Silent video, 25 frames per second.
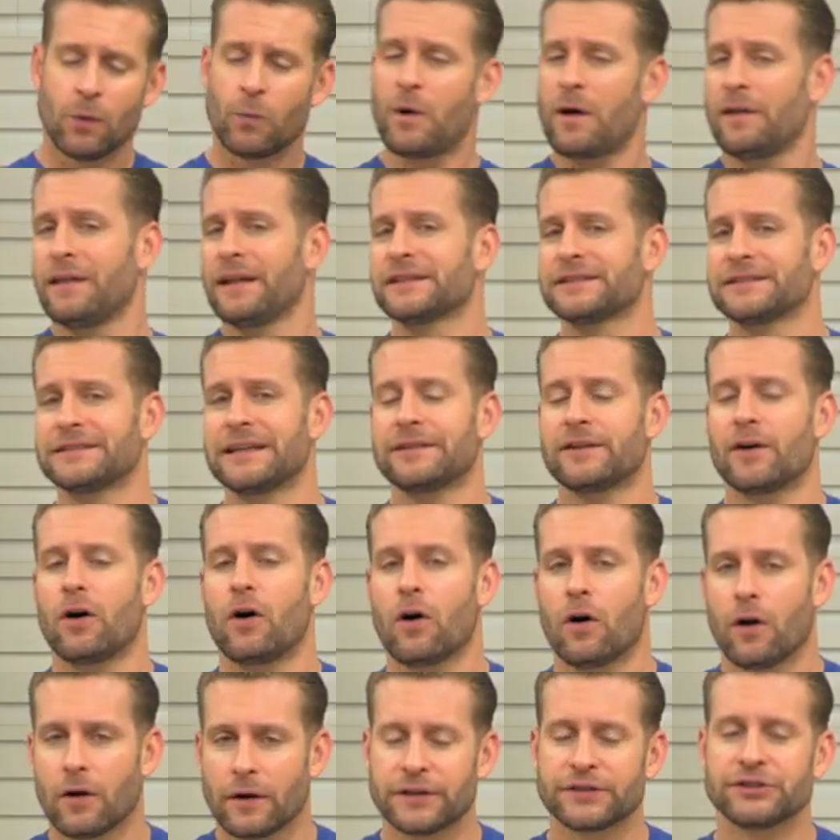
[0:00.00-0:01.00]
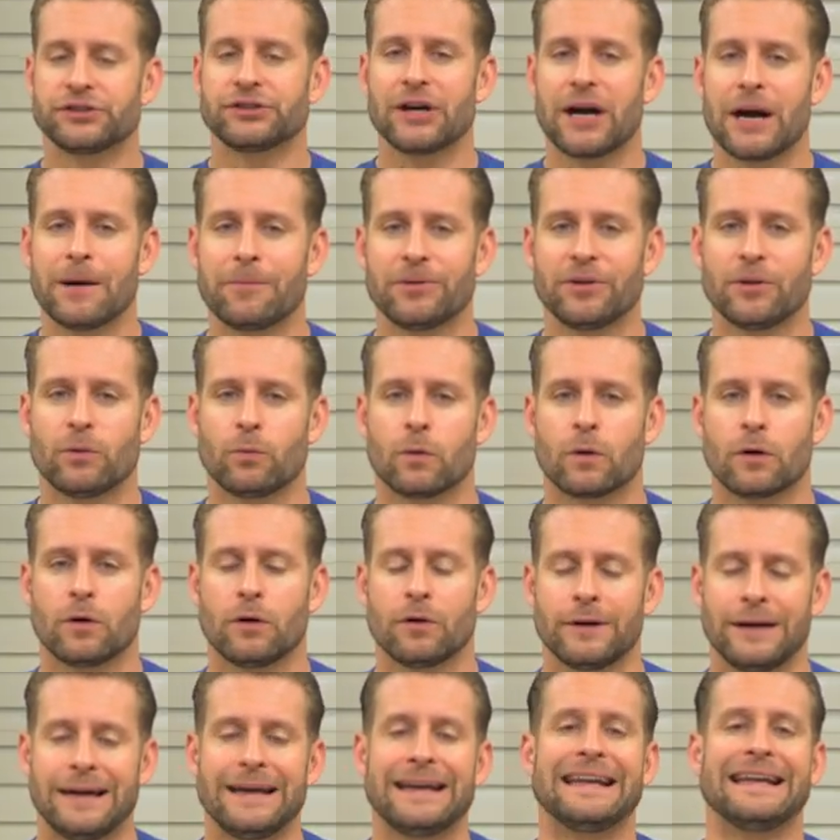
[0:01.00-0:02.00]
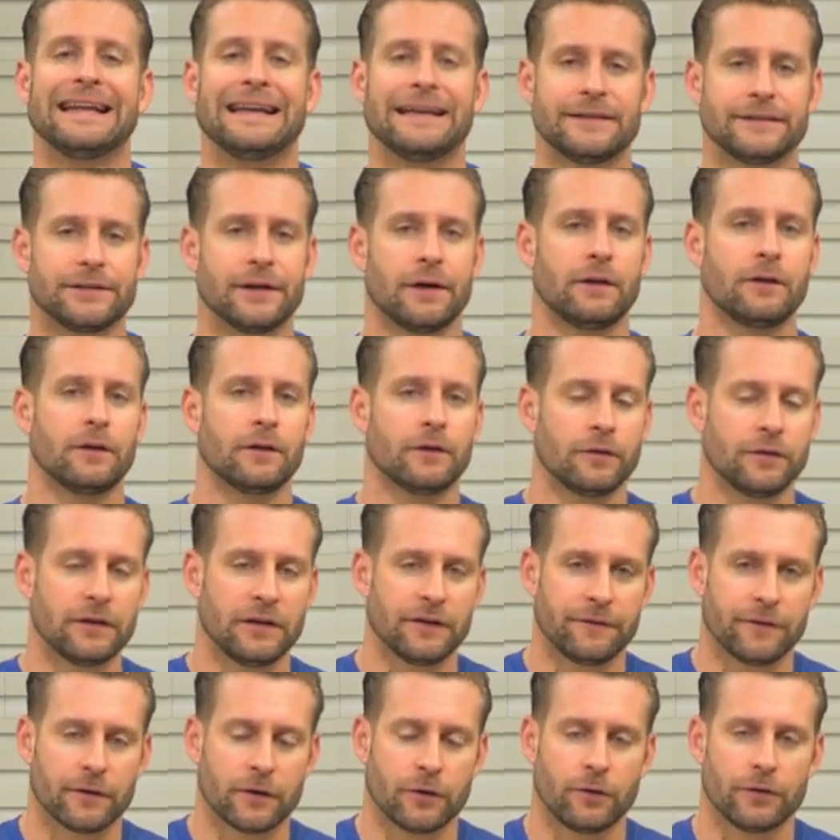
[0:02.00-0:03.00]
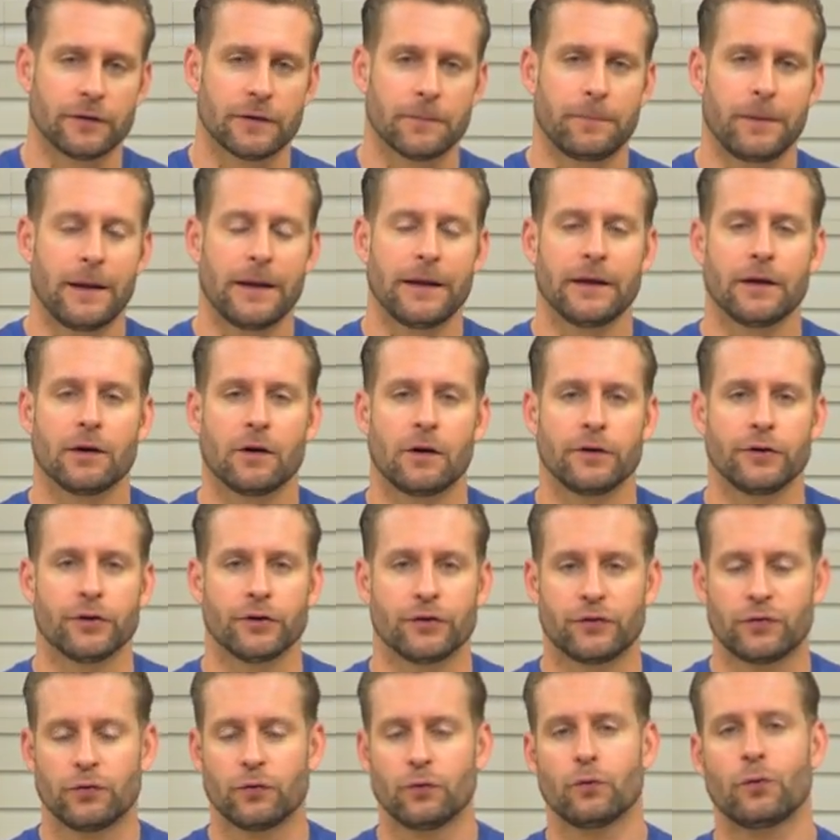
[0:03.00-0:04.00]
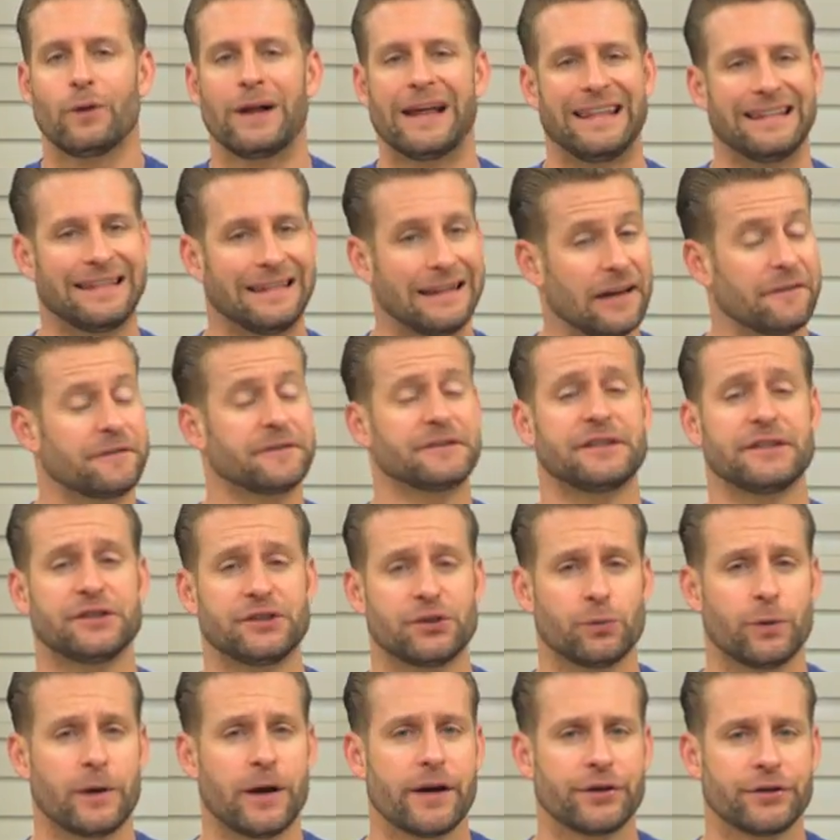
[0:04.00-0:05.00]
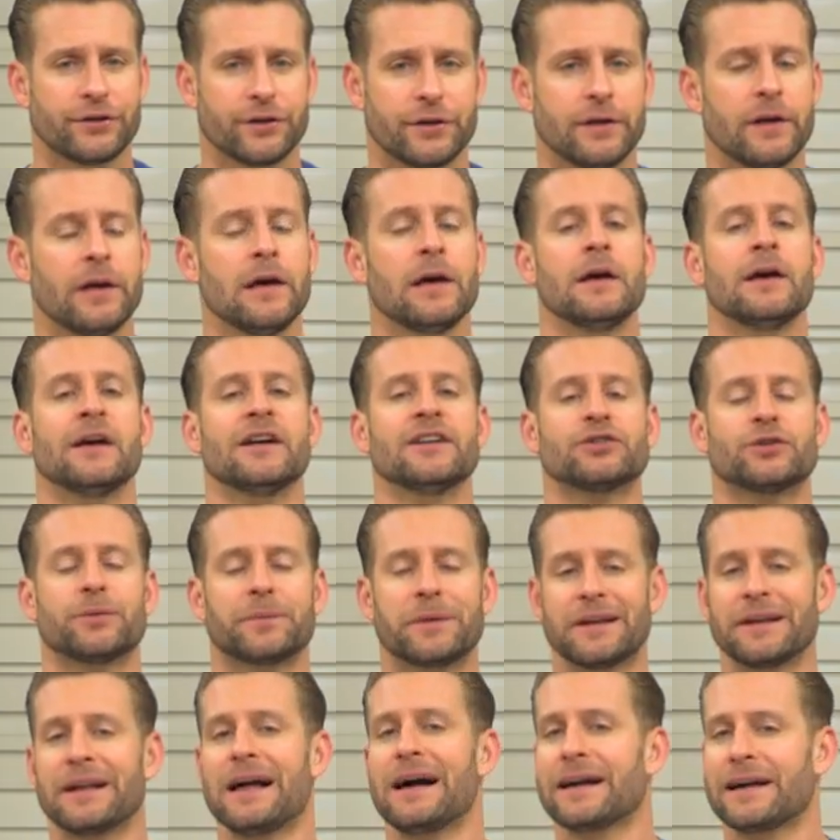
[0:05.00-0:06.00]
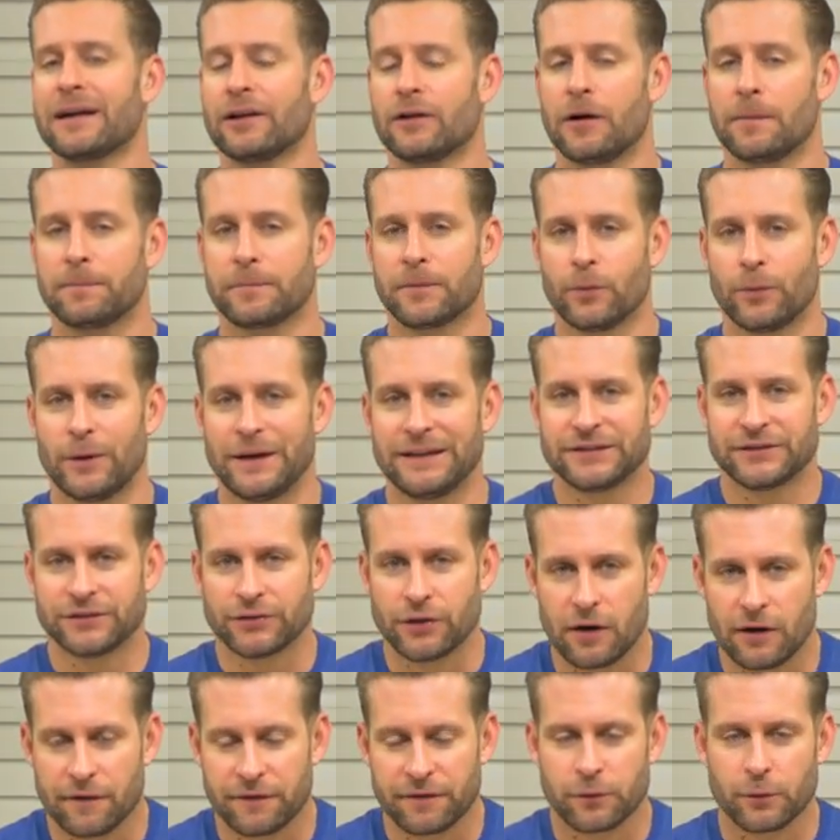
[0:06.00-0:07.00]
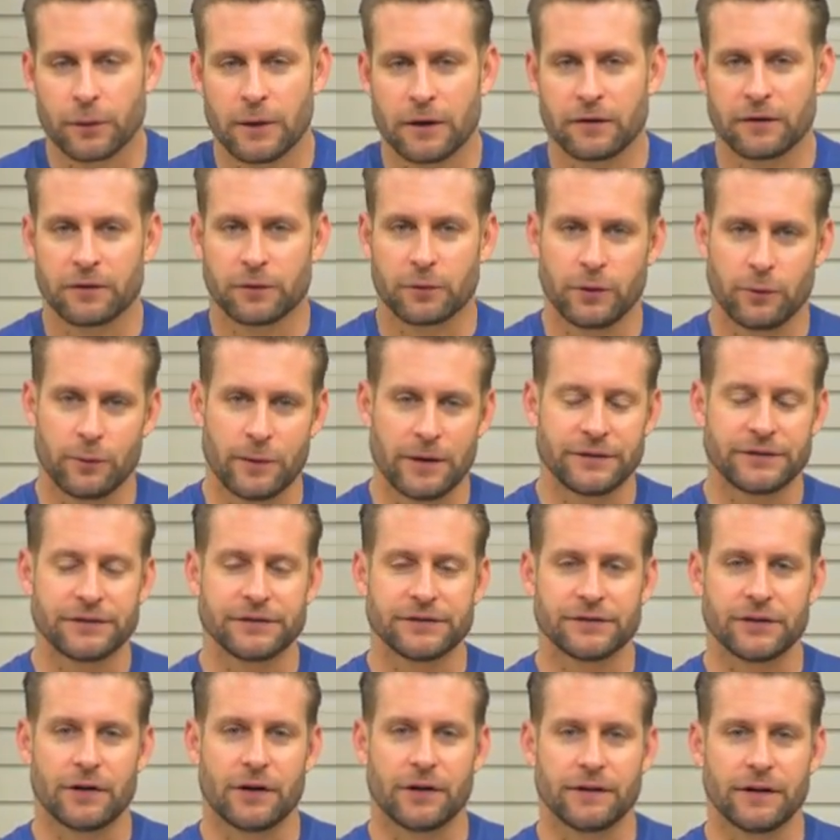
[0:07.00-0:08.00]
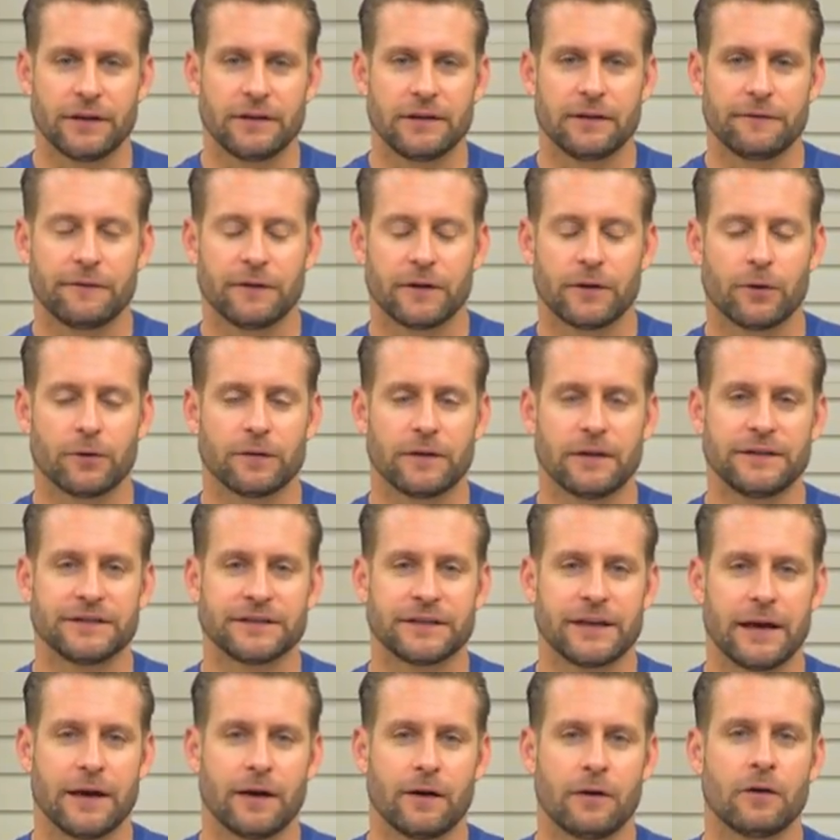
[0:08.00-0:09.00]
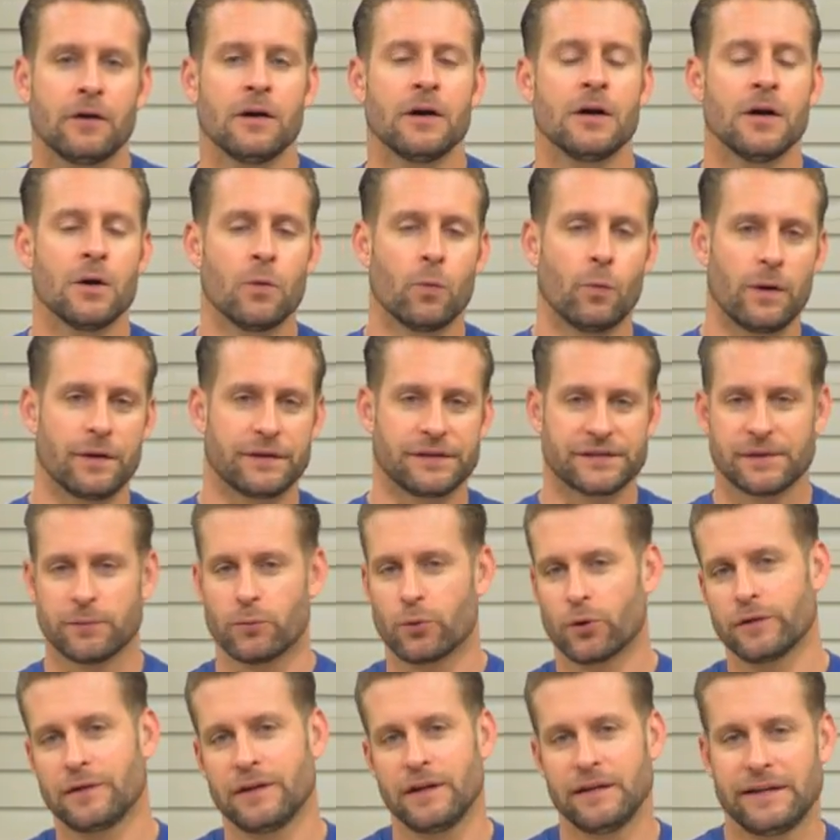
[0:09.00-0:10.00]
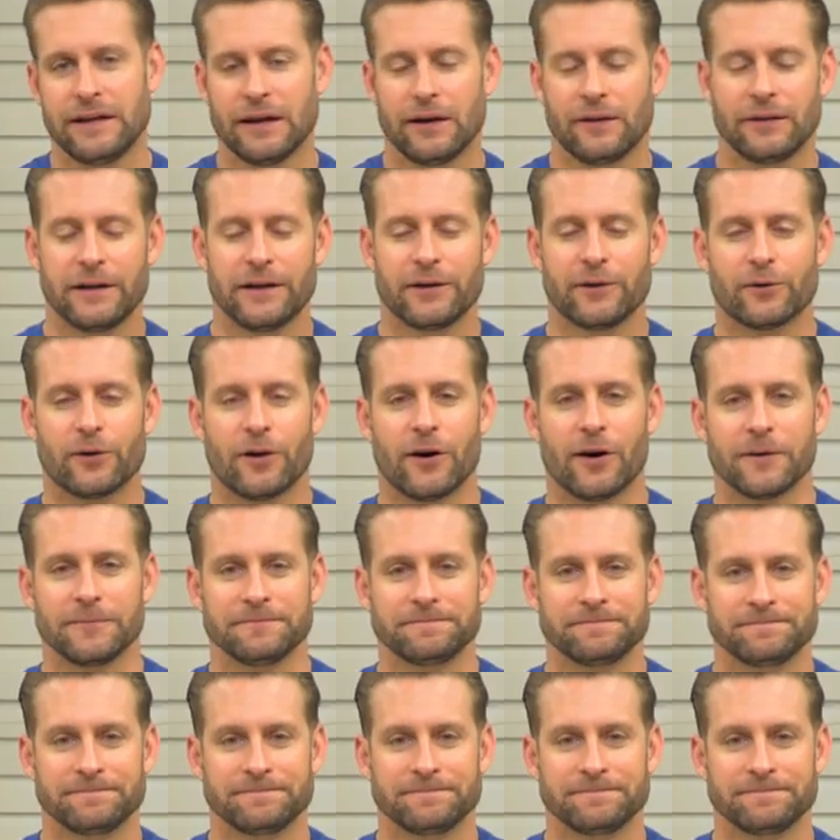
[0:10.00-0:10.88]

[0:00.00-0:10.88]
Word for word: while that's not the hardest job in the world, it is a little difficult depending on your tool and lift situation. So I'm going to knock it up to a soft 3 out of 3 wrenches on the difficulty scale with some more detail later on.